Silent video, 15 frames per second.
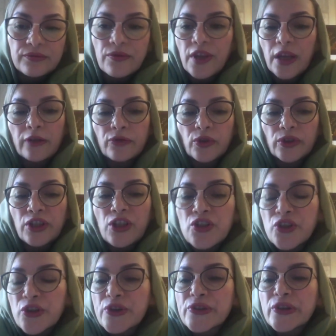Therefore,
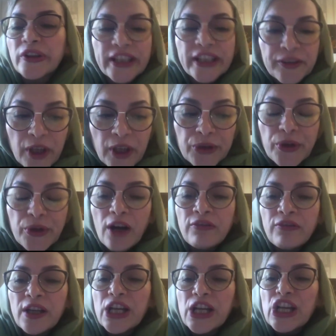teachers are aware
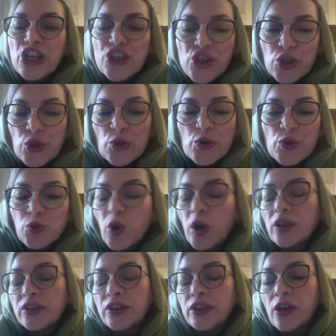of students'
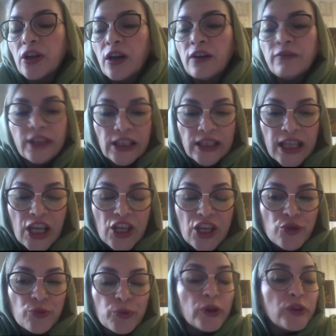quality of
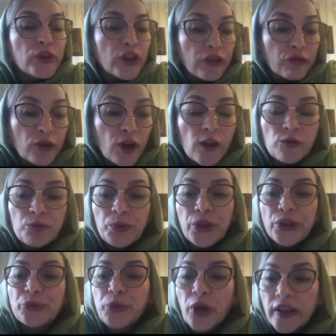engagement,
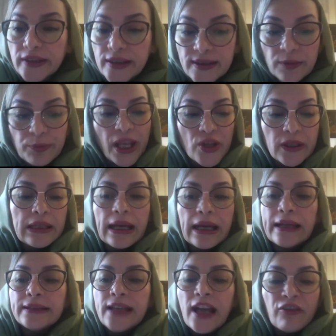involvement,
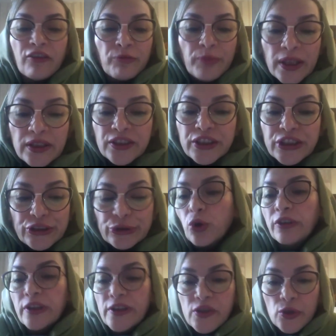participation, and have better
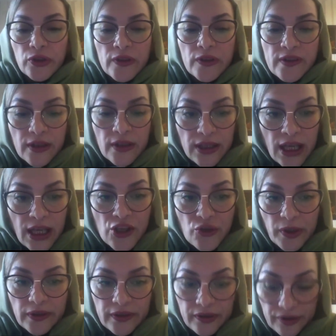control over students'
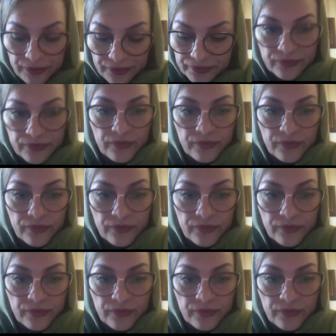engagement.